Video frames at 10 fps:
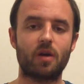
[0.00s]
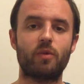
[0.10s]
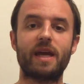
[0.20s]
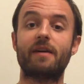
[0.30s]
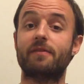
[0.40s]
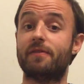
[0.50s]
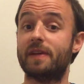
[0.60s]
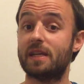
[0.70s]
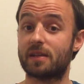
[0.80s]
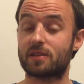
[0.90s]
We have
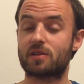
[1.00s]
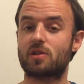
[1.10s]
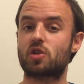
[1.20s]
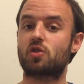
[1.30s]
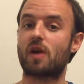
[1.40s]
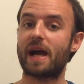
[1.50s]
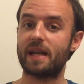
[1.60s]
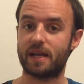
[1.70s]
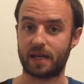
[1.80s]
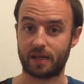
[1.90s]
Venus
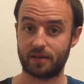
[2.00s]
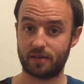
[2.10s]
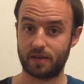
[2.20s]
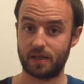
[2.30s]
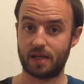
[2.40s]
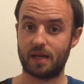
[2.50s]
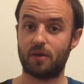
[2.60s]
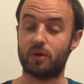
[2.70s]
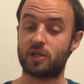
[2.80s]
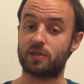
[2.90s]
trining,
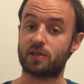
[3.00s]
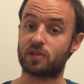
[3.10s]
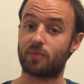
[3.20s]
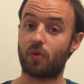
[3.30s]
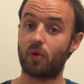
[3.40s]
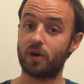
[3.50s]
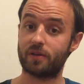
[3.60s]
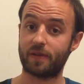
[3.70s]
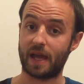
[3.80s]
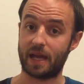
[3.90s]
which is a
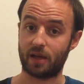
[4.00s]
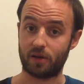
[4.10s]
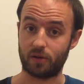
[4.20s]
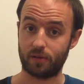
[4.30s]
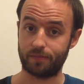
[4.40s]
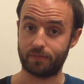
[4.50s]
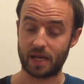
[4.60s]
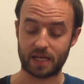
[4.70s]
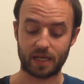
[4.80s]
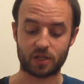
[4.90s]
supportive angle,
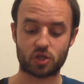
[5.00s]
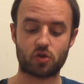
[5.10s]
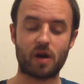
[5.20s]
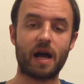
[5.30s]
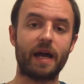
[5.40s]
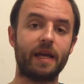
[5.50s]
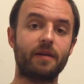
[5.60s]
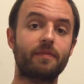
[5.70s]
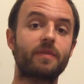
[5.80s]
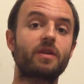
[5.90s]
making a
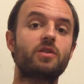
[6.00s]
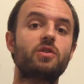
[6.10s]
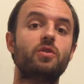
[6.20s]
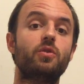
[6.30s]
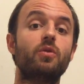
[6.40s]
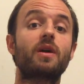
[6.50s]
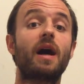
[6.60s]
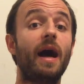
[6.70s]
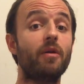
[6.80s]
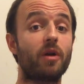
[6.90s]
trine to
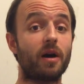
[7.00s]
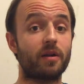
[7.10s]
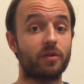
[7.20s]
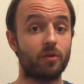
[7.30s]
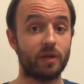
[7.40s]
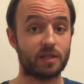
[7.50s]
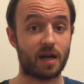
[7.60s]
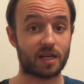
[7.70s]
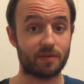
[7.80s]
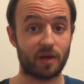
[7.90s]
Chiron, who we
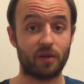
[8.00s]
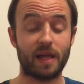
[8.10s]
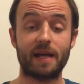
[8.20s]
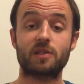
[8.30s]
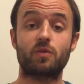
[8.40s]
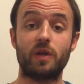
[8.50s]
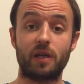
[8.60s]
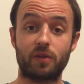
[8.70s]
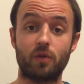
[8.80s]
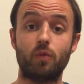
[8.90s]
talked about last
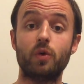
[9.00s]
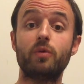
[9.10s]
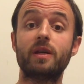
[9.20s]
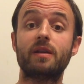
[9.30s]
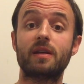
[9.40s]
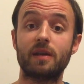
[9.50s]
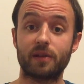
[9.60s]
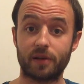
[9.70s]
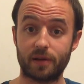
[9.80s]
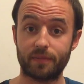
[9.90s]
week, the wounded
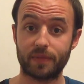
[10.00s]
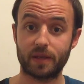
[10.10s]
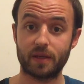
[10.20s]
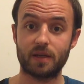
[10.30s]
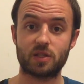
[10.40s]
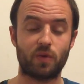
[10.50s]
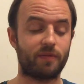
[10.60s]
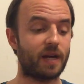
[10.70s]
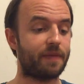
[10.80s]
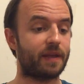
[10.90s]
healer. So
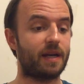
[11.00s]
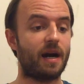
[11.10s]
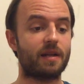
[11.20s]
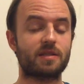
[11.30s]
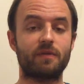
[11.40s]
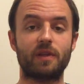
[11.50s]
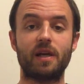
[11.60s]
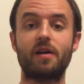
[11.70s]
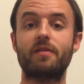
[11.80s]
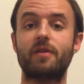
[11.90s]
we've got the goddess of
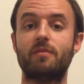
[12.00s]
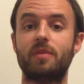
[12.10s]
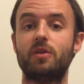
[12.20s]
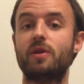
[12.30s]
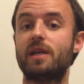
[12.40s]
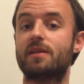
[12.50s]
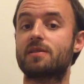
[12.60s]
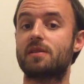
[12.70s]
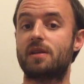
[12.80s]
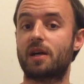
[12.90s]
love and beauty and
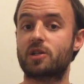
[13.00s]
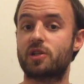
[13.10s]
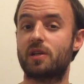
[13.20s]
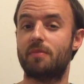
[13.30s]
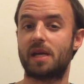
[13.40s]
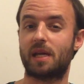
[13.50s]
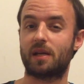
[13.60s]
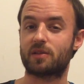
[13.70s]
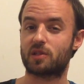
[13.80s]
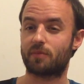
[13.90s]
seduction
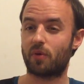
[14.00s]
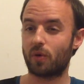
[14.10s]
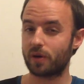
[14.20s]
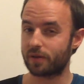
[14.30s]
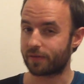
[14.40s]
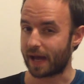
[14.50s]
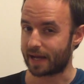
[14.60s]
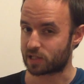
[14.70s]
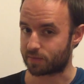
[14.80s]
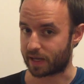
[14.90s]
making a supportive
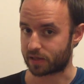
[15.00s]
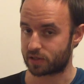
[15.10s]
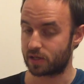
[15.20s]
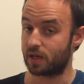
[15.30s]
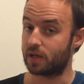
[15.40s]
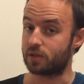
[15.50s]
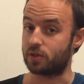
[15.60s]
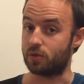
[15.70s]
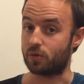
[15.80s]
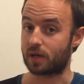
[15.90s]
aspect
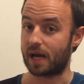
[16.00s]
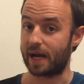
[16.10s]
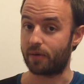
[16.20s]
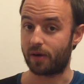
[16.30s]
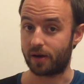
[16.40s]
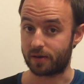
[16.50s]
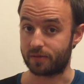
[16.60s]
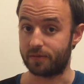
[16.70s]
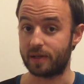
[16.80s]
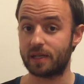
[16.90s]
to Chiron.
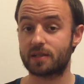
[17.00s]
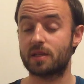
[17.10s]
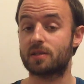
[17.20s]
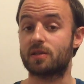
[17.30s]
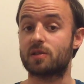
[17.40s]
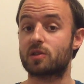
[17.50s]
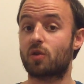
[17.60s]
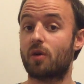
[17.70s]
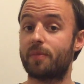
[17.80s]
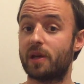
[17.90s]
Venus is in
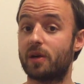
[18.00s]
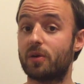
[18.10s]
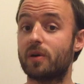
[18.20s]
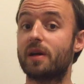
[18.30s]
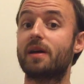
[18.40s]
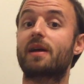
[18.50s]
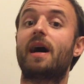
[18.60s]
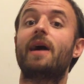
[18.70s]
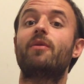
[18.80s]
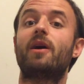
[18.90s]
Scorpio,
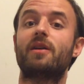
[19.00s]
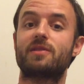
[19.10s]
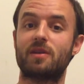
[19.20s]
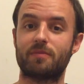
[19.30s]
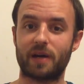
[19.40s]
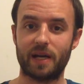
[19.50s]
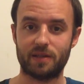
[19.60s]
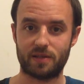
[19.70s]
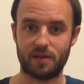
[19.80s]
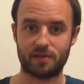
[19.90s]
Chiron is in
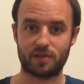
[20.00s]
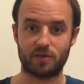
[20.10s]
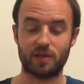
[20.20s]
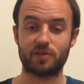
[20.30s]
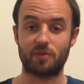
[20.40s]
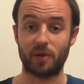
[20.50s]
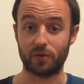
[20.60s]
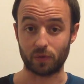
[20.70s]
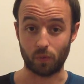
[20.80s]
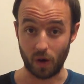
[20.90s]
Pisces. So these are
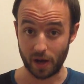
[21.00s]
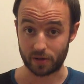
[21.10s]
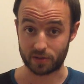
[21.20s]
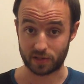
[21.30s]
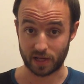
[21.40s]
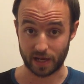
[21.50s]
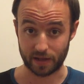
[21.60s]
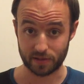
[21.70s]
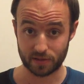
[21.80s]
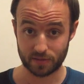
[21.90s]
both water
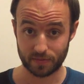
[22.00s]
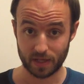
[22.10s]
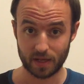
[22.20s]
signs.